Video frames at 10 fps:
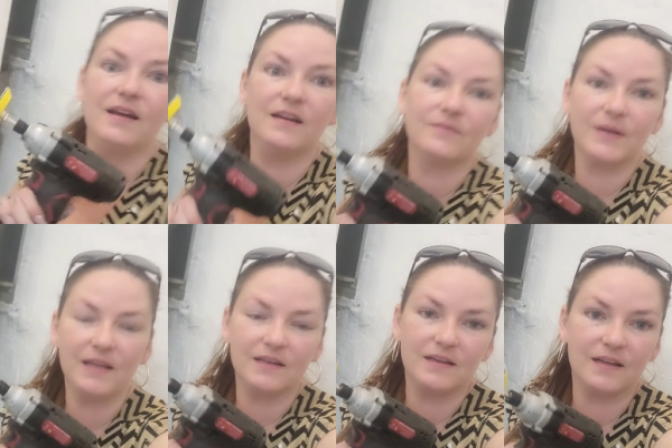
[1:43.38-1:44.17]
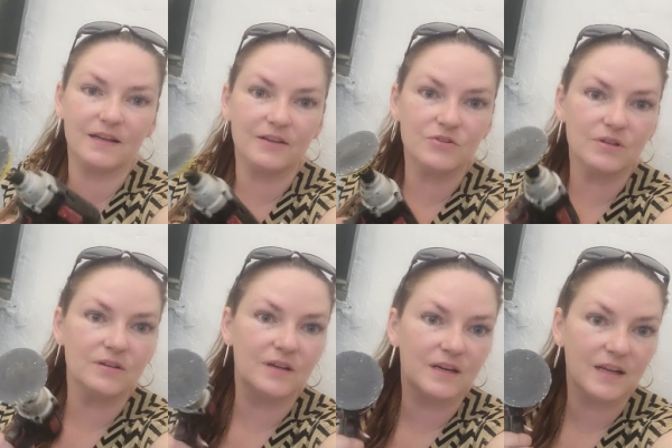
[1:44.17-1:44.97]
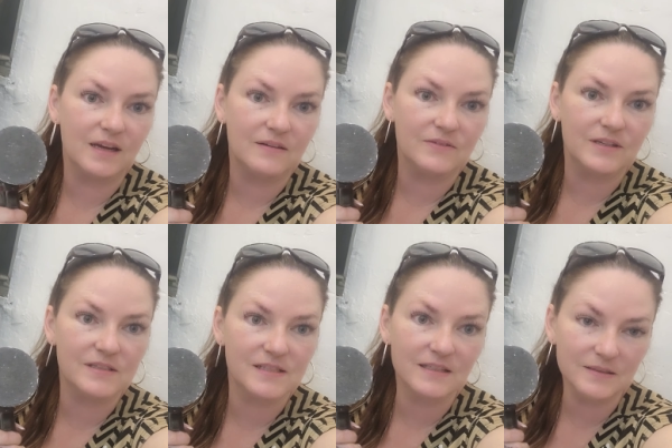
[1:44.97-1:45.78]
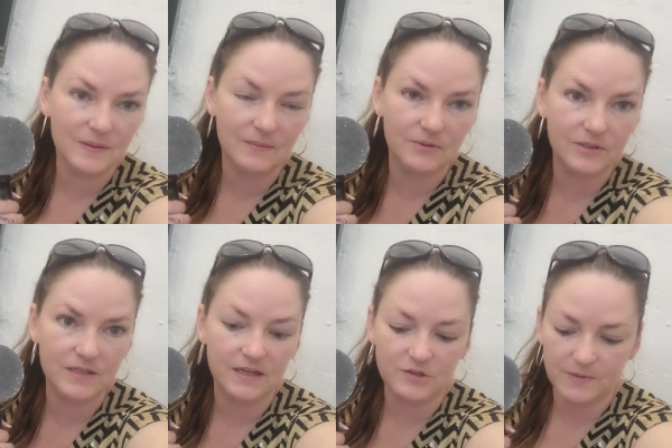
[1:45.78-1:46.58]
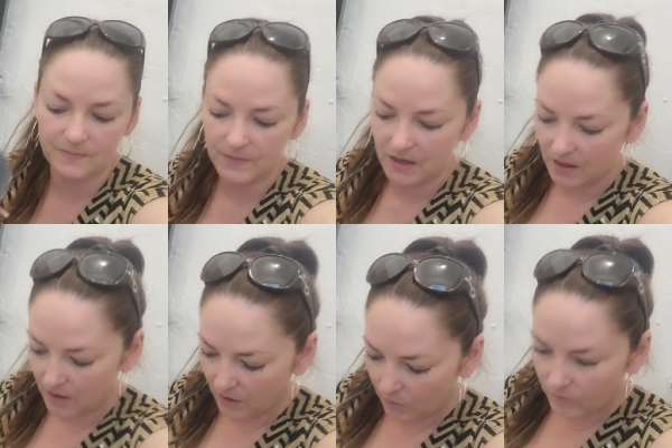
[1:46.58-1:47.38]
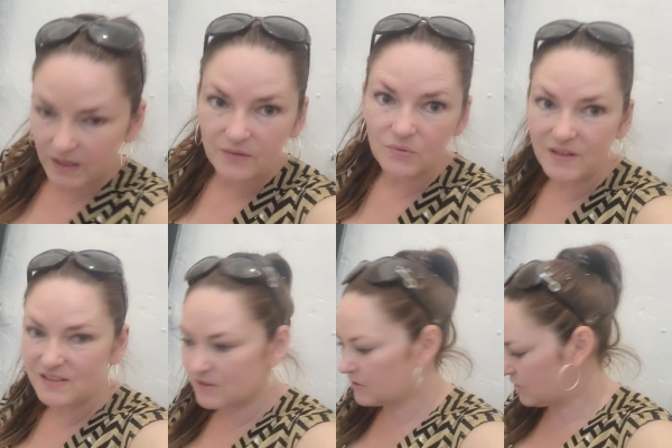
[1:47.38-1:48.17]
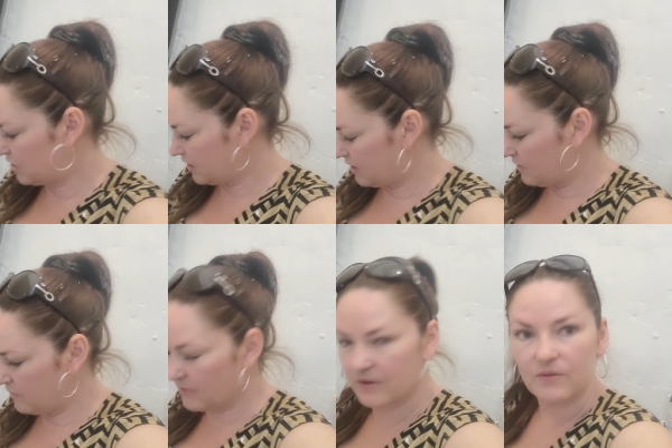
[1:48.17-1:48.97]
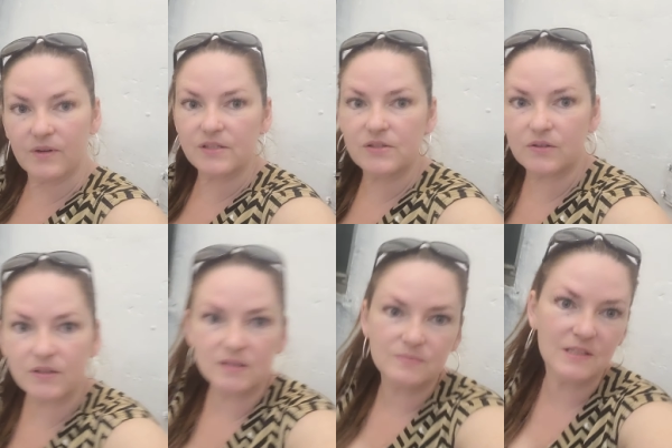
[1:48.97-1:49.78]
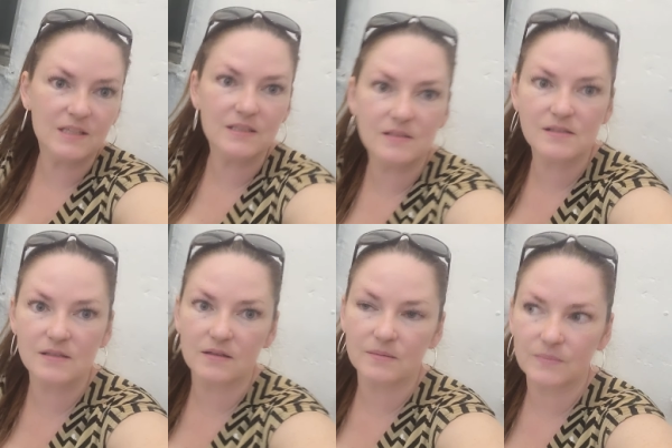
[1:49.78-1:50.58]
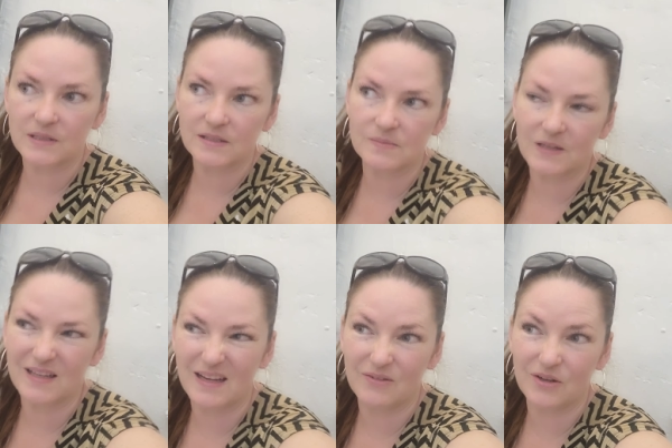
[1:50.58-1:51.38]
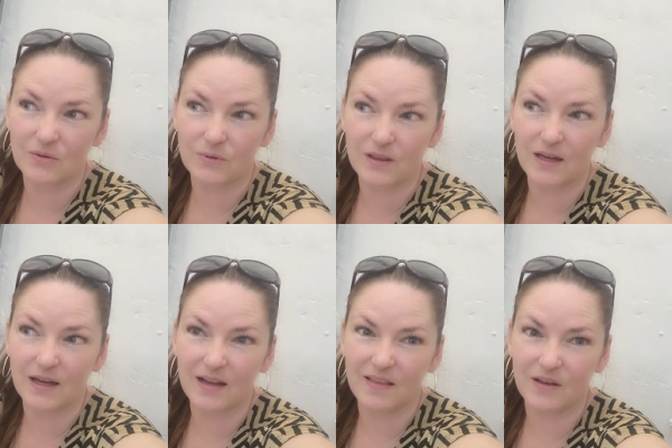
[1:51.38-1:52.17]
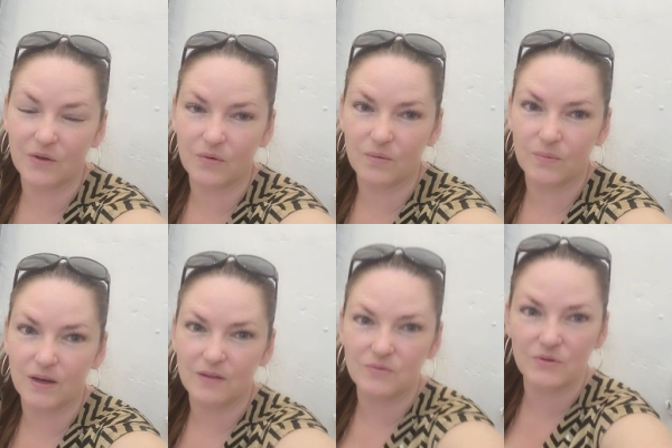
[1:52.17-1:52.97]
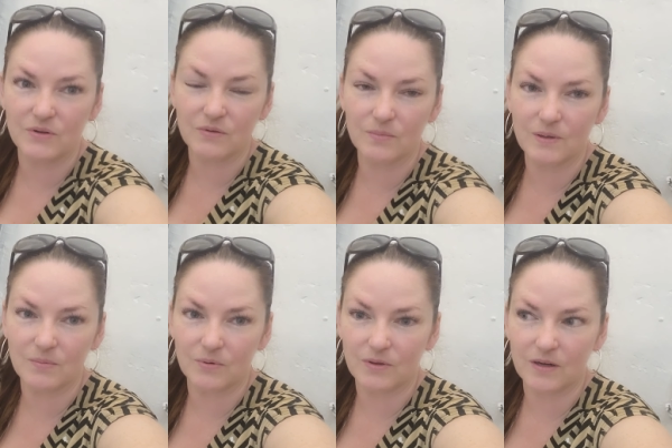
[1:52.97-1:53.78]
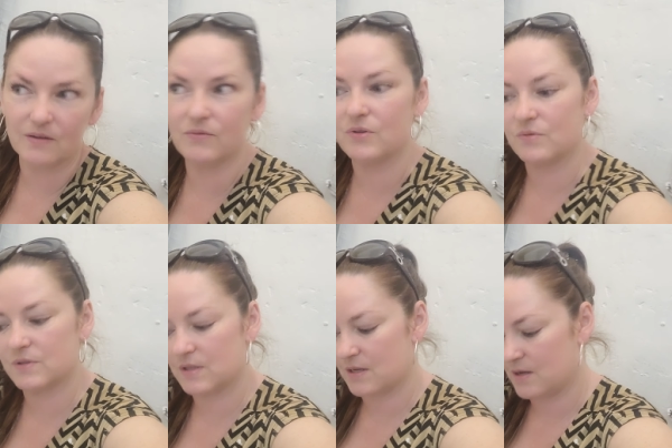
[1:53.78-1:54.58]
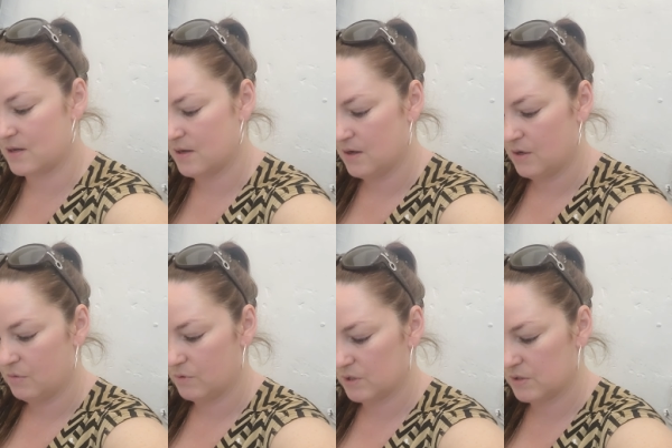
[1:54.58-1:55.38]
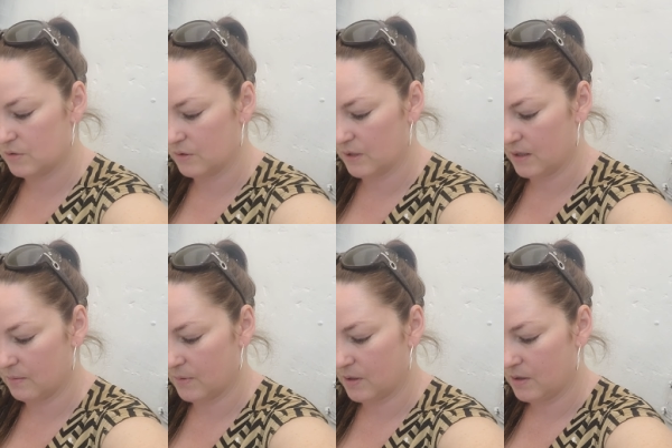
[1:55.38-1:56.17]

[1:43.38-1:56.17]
have my handy dandy drill and I have a sandpaper attachment. When I researched it for the Rust-Oleum kits, because I'm kind of having to go with that and then going by a few different people that have used the Rust-Oleum